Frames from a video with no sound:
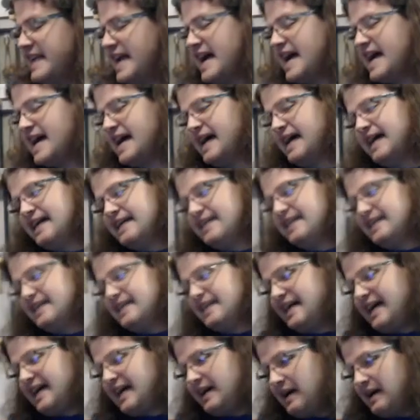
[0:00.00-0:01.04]
uh,
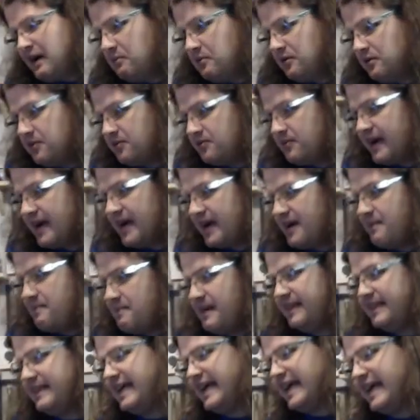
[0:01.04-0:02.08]
I, I, wouldn't
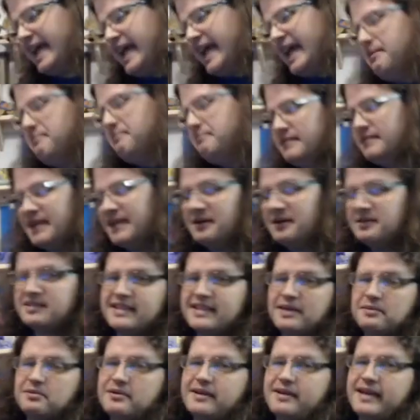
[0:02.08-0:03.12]
recommend that game. That was a
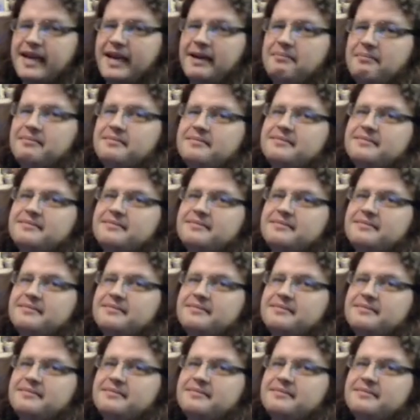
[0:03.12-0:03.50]
terrible game.